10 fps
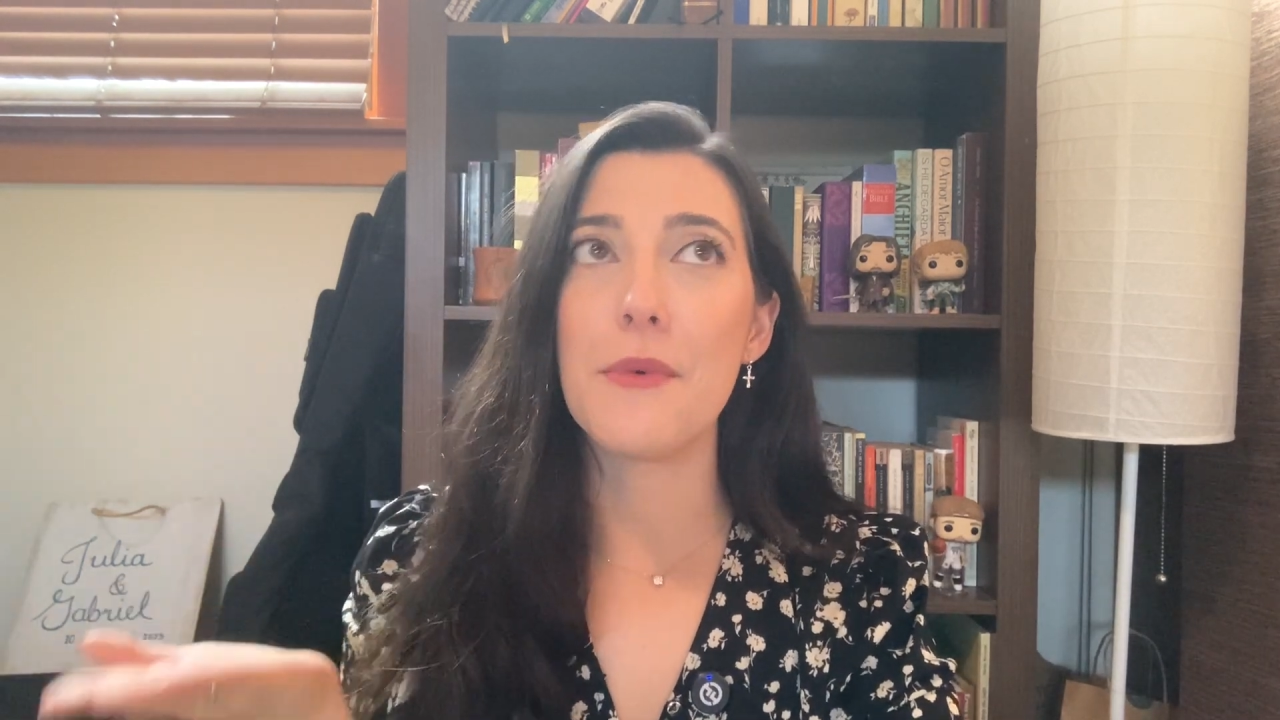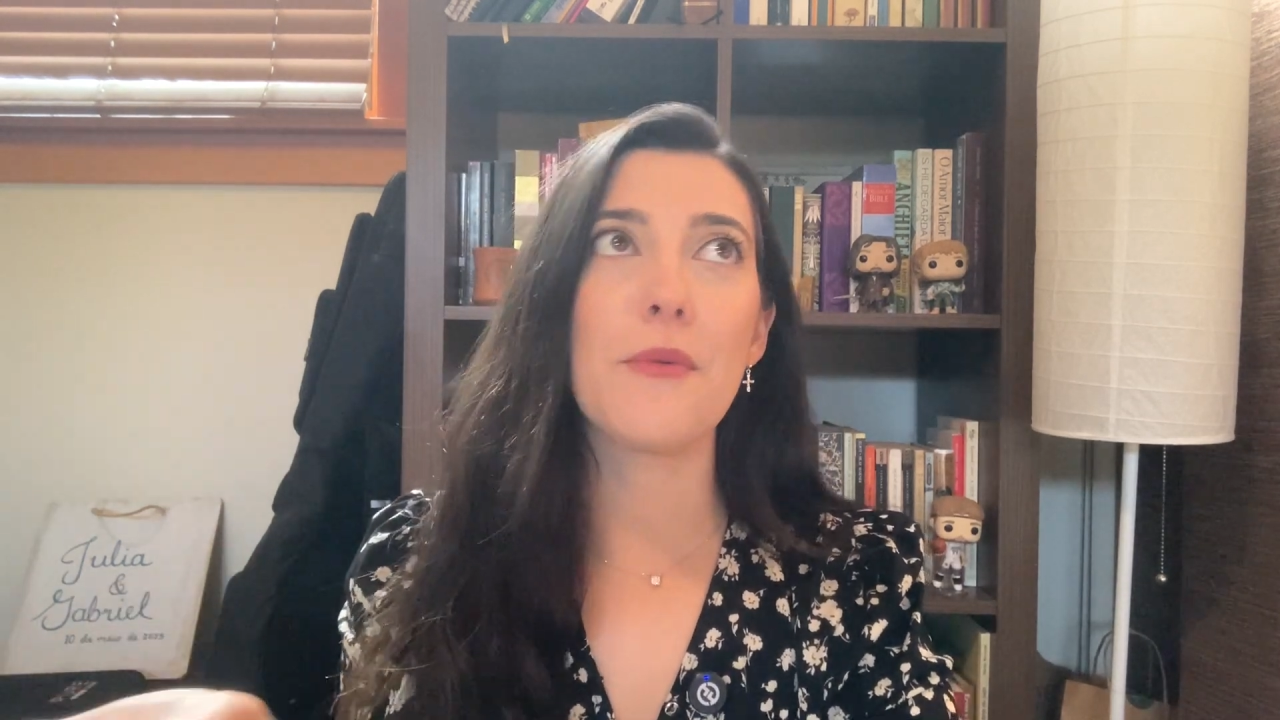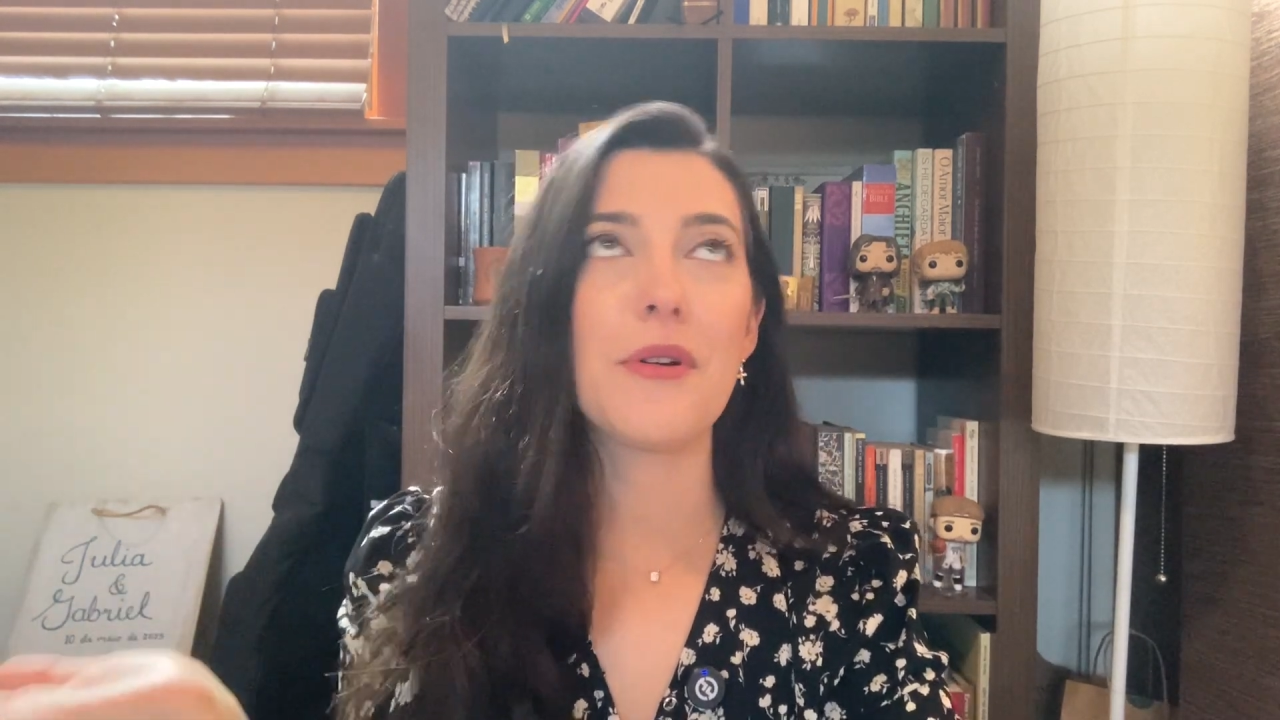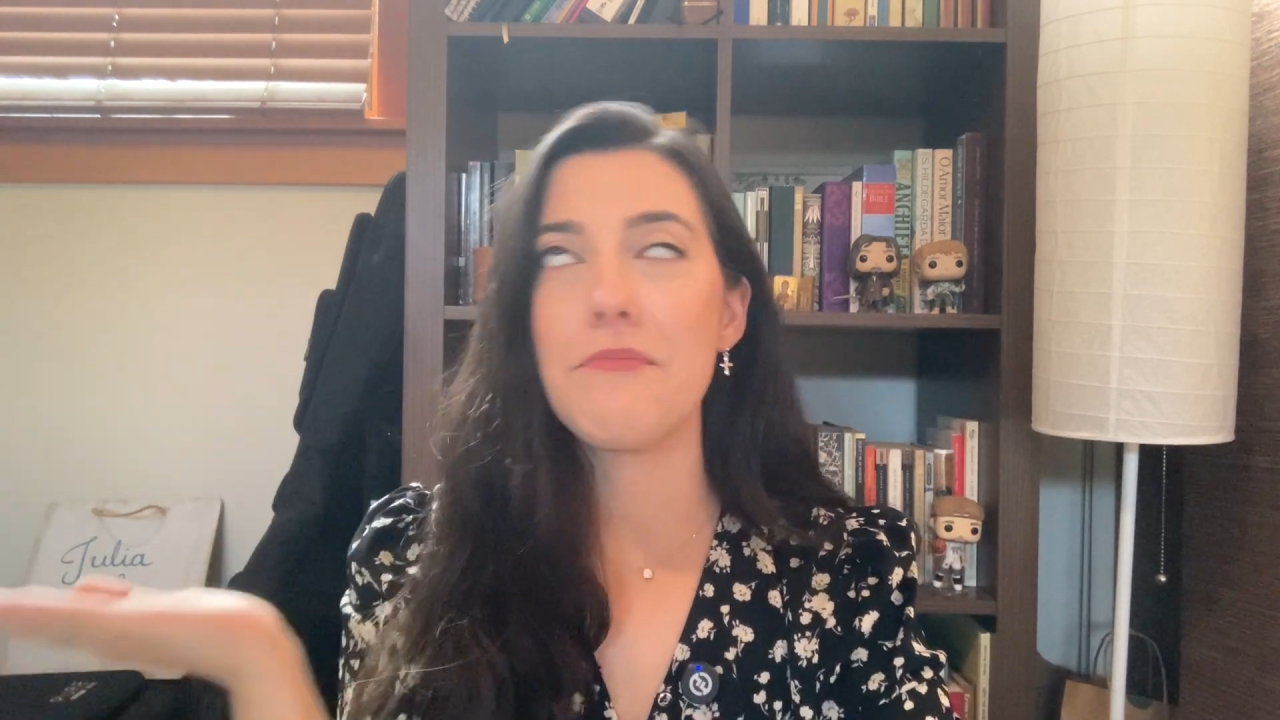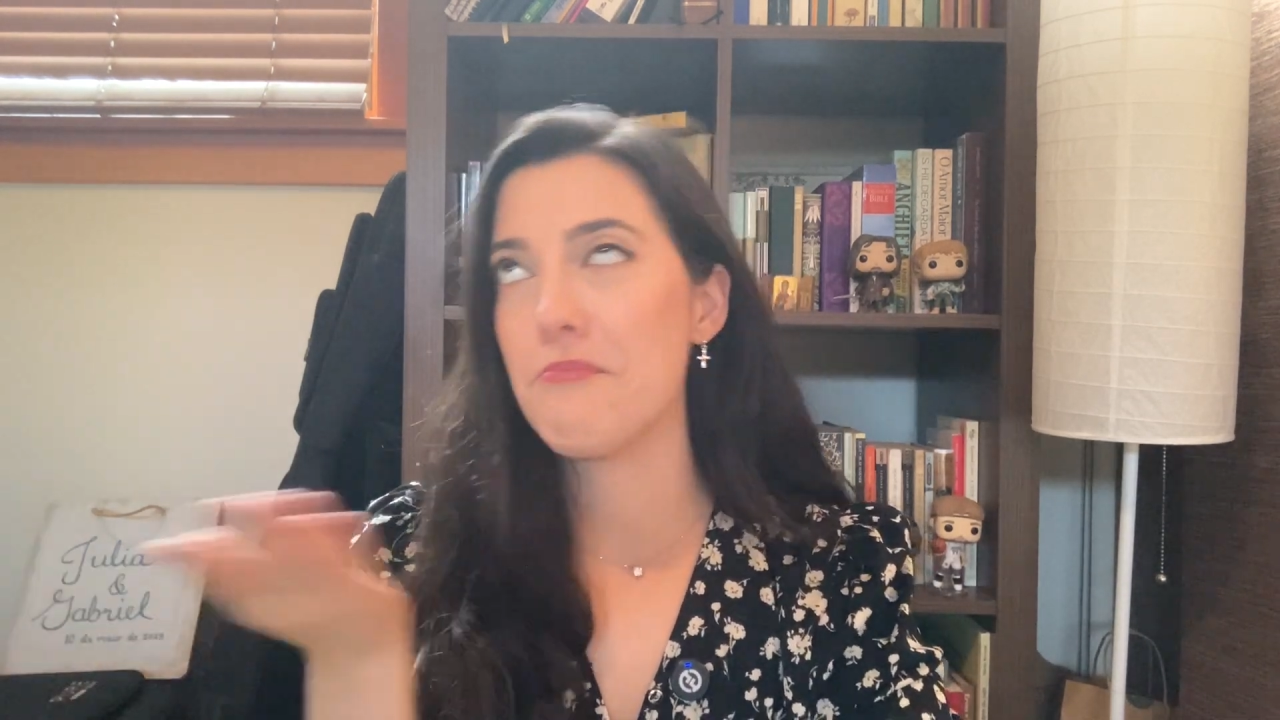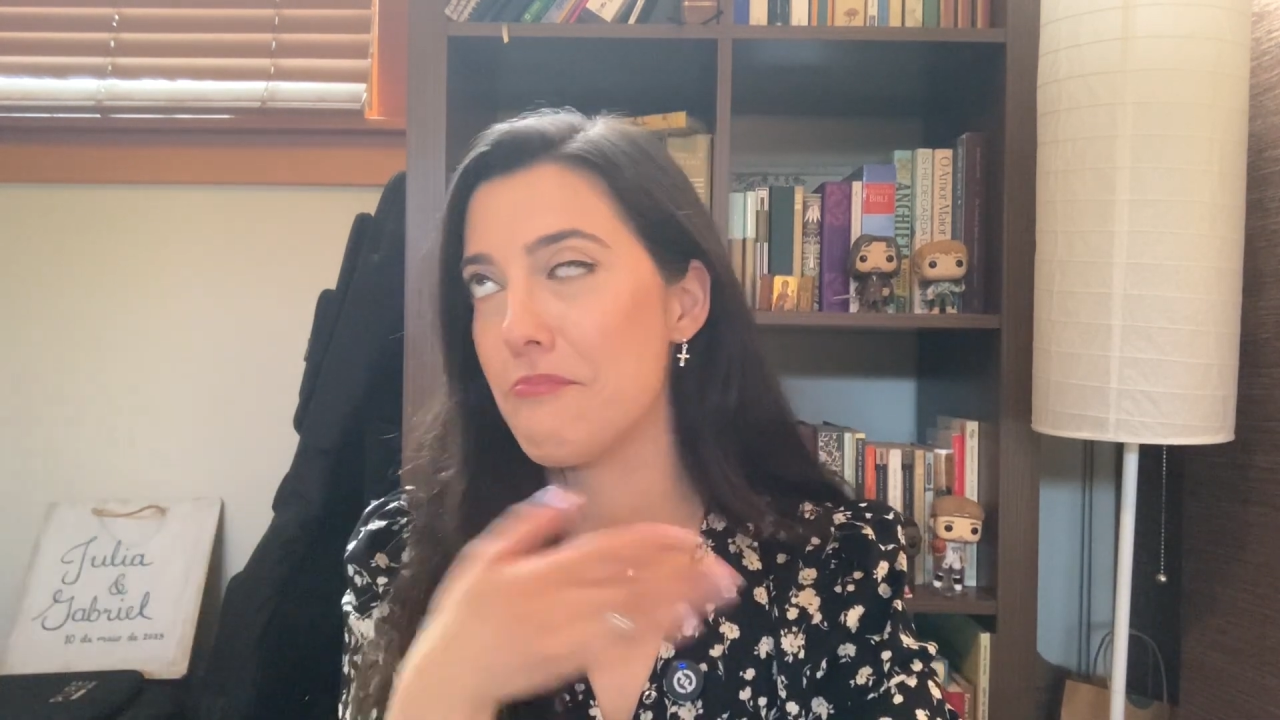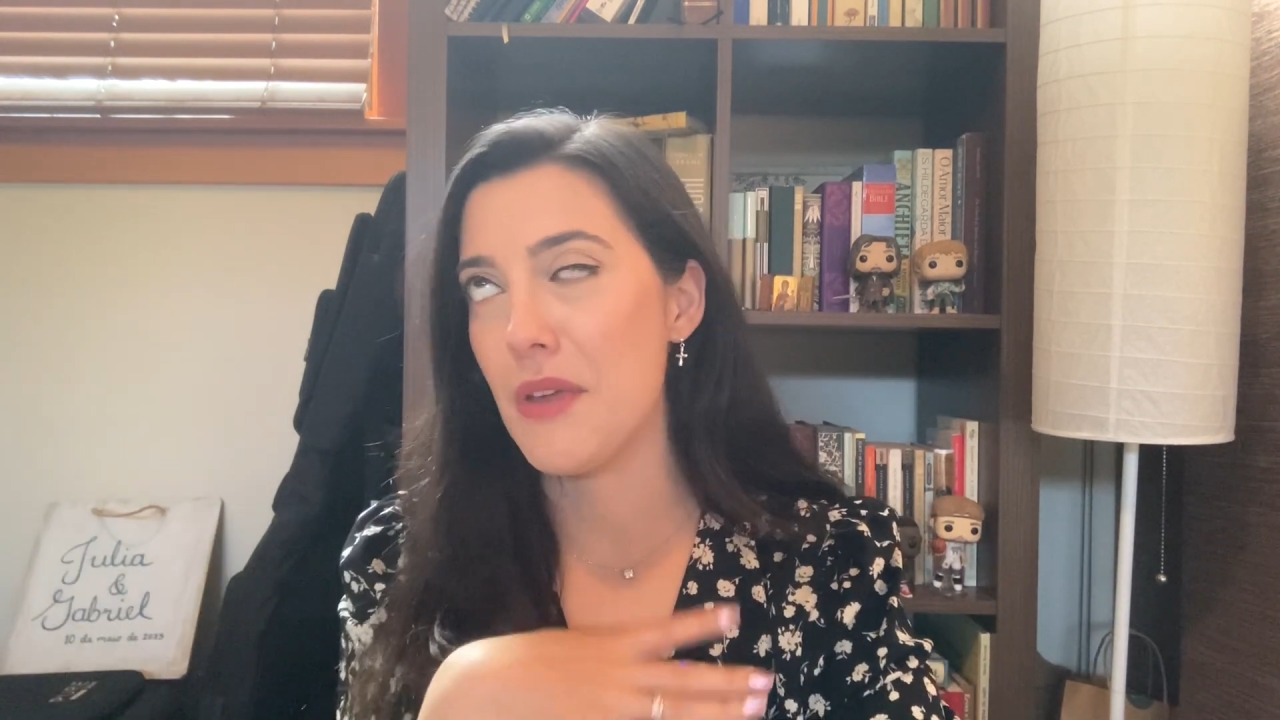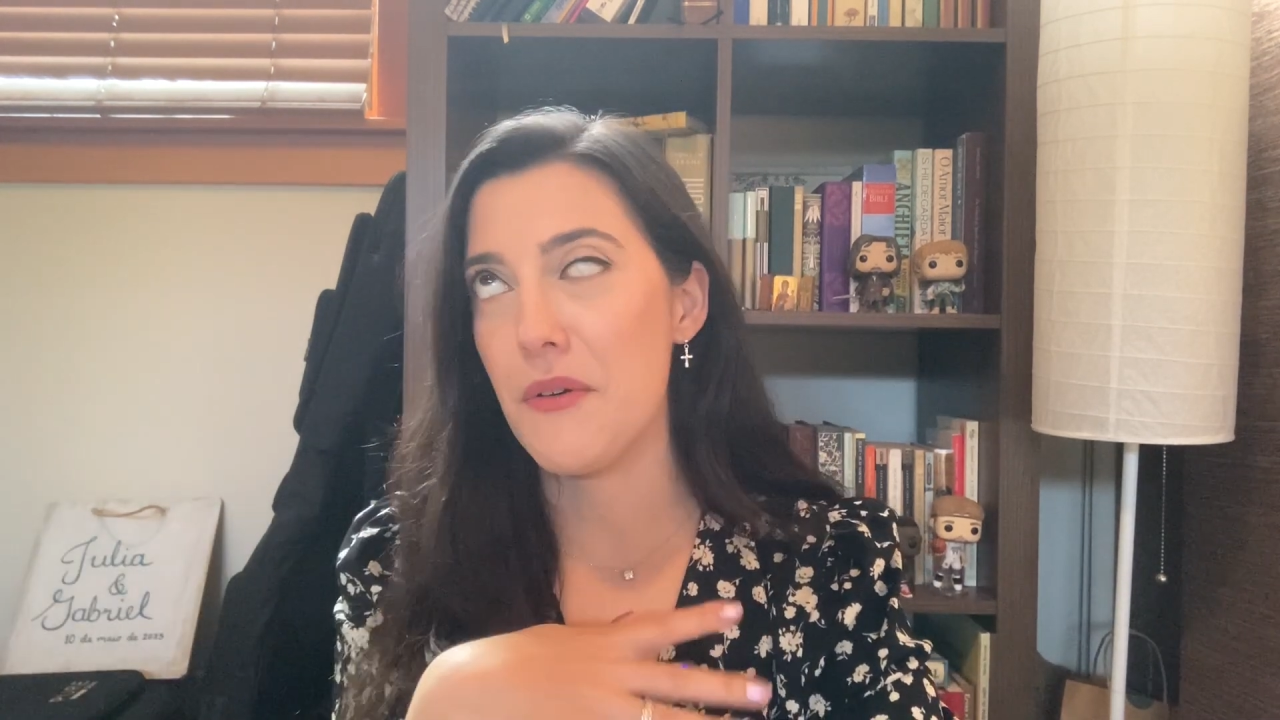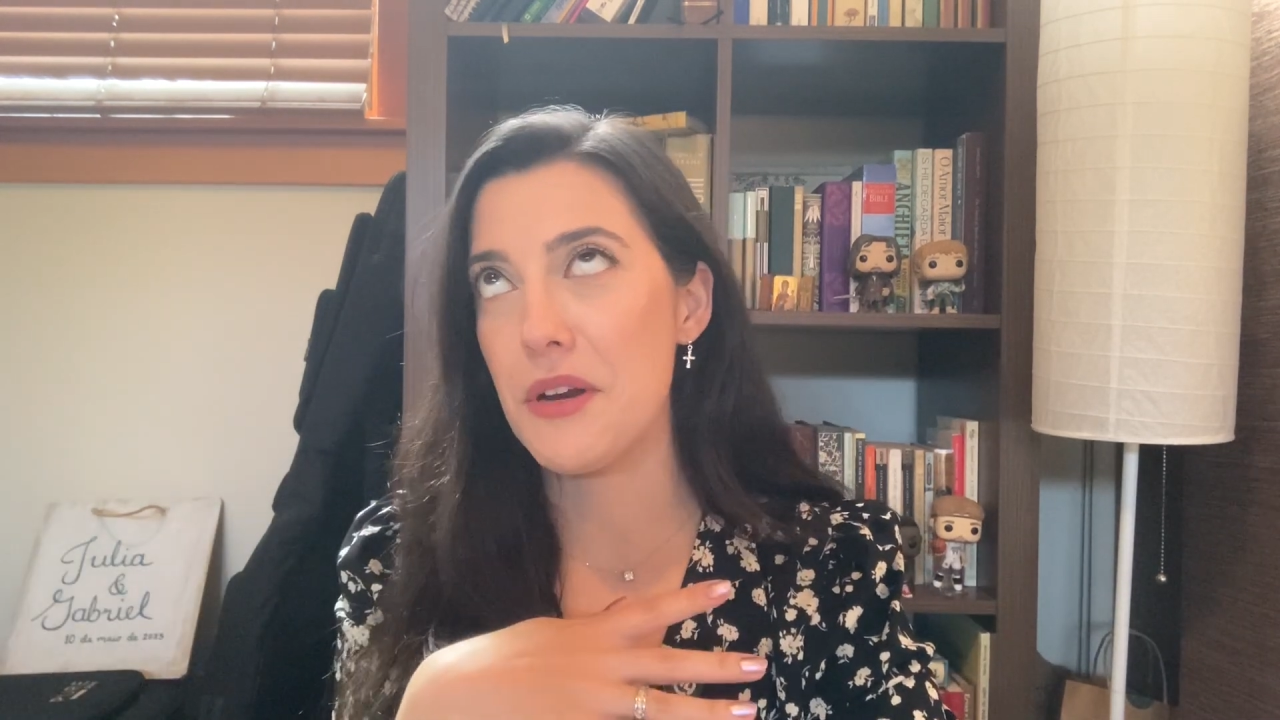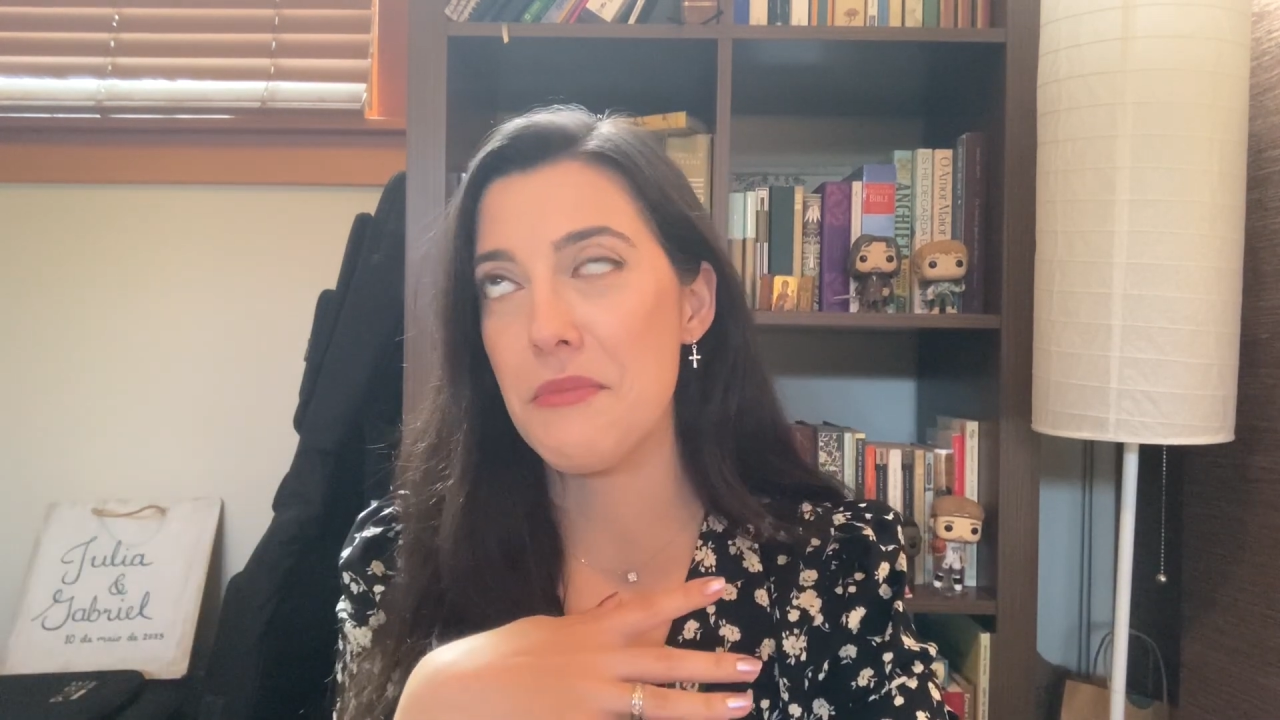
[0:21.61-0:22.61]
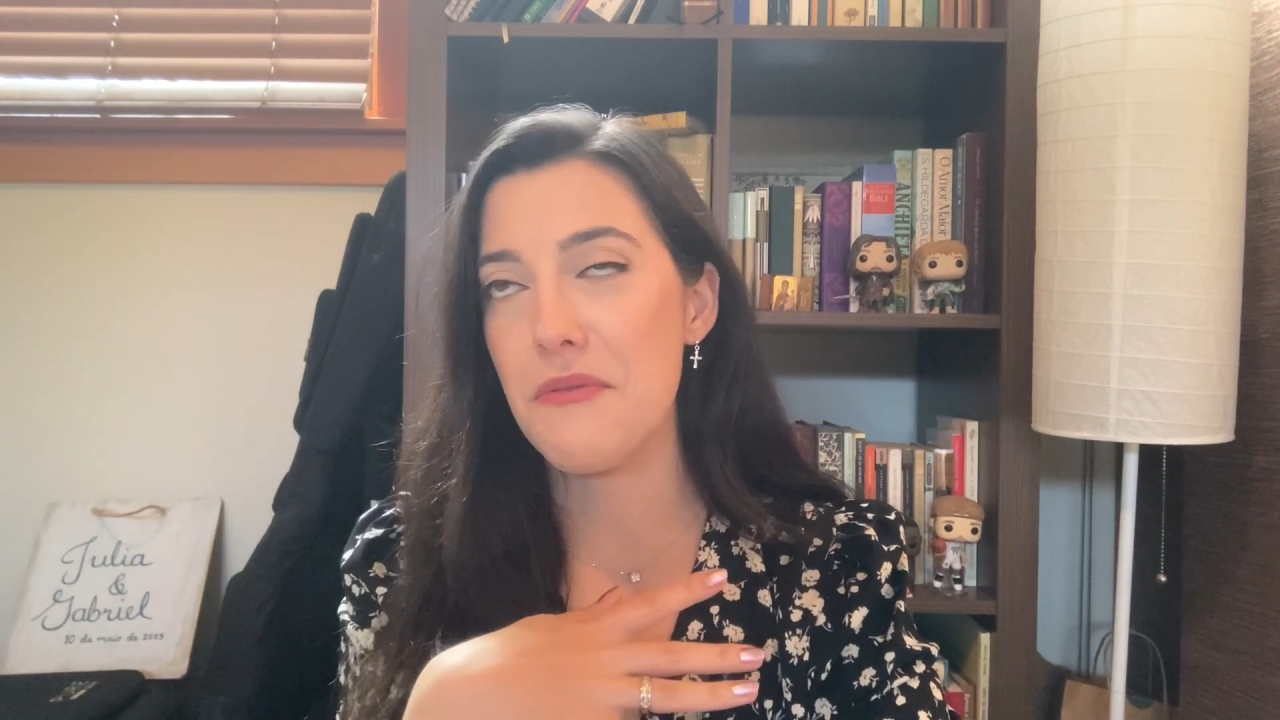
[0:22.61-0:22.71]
we were married